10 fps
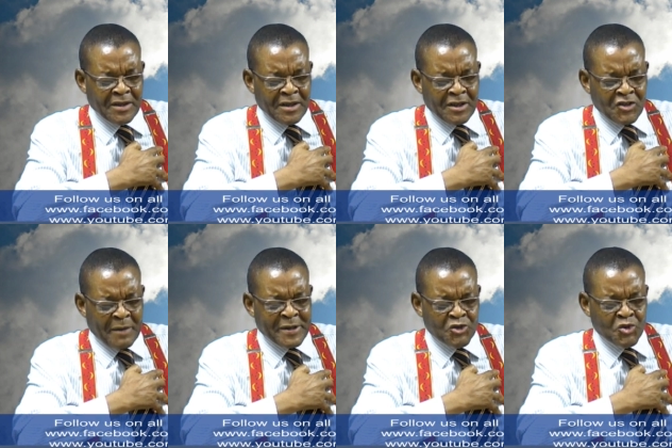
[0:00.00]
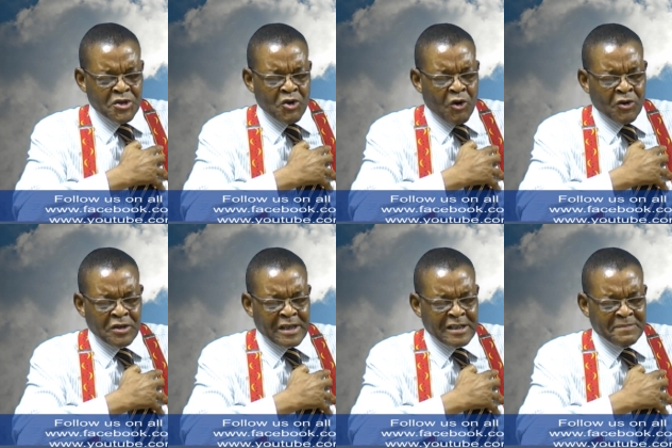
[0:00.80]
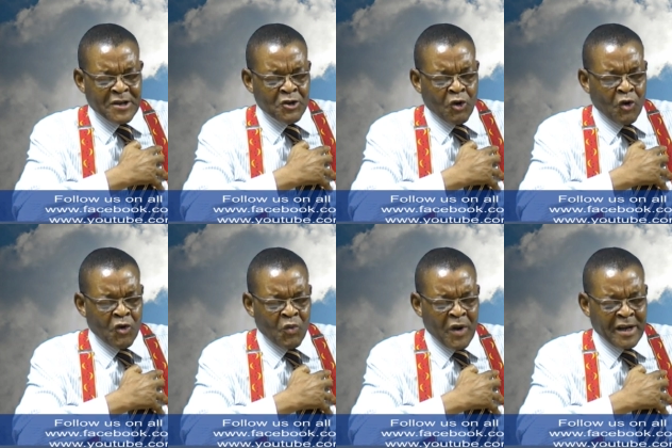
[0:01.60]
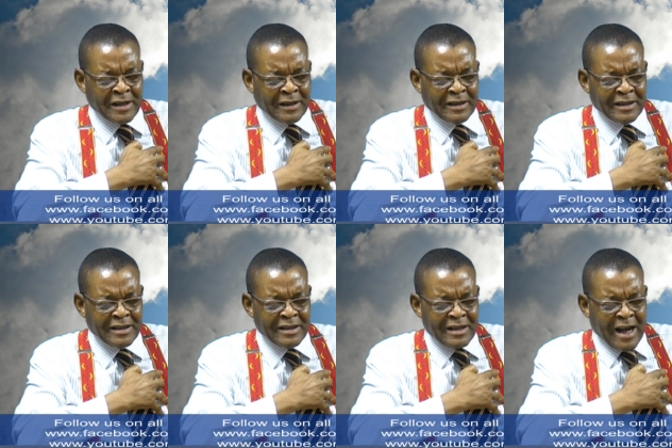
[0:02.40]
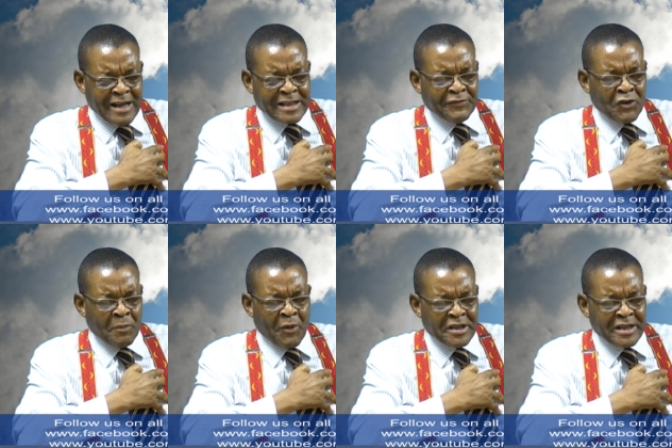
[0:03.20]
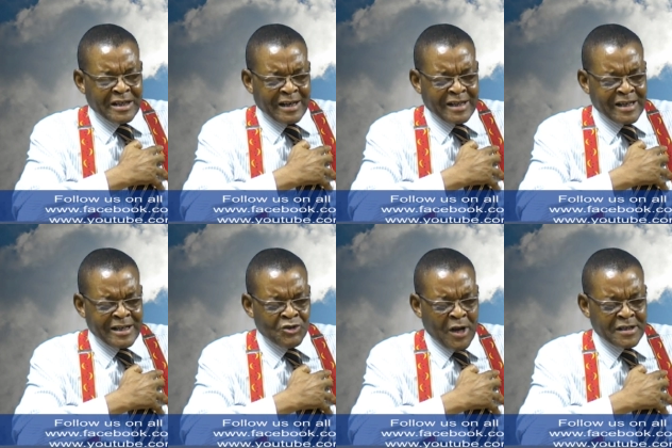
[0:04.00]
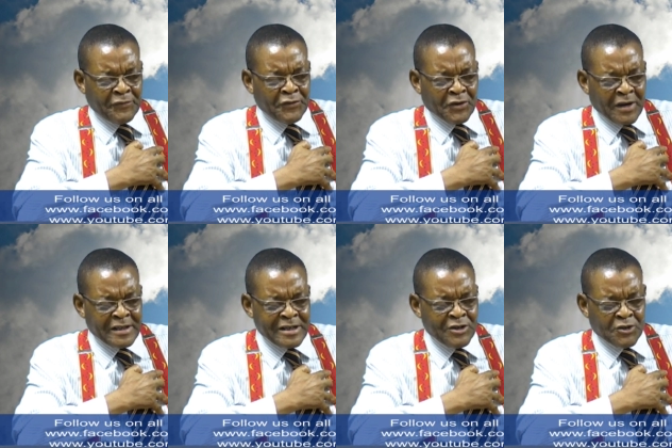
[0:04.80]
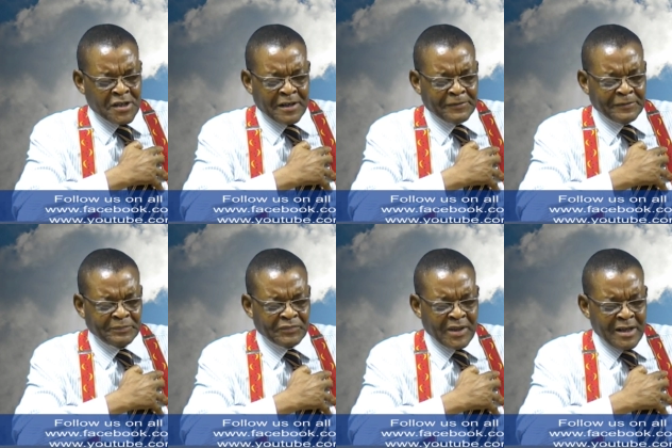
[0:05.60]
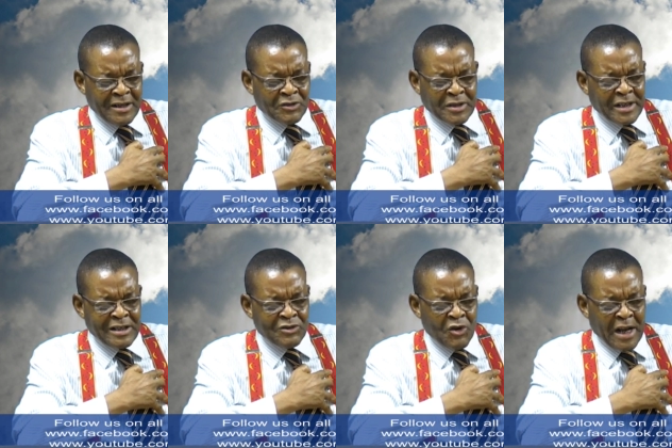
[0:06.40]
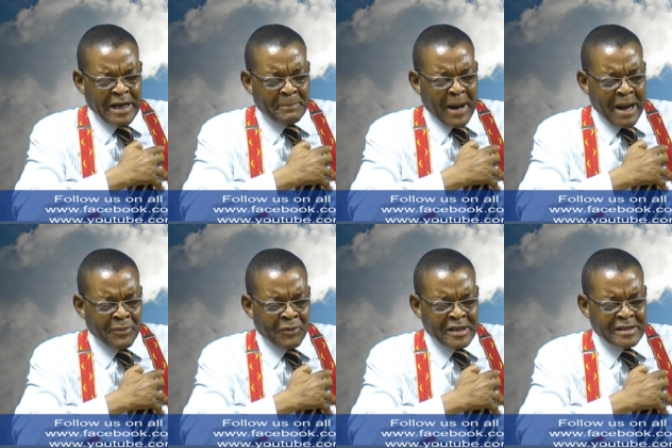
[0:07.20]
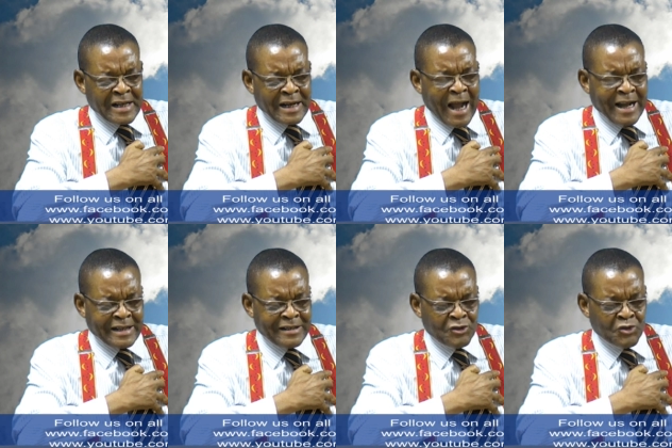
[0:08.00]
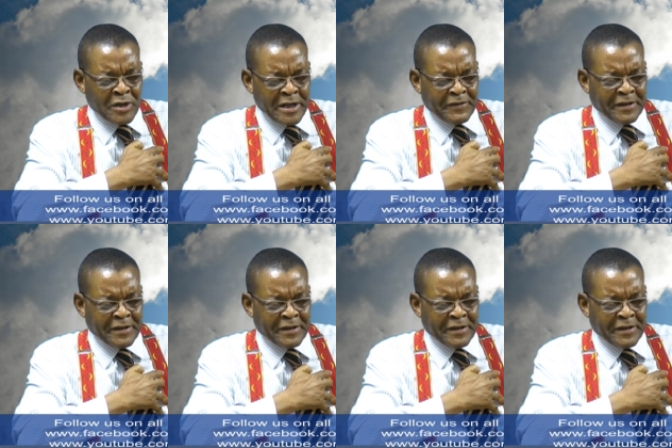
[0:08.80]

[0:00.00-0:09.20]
you have been doing your own things by your own way, as if nobody created you, as if you created yourself. You didn't know that the Bible is a guide to living,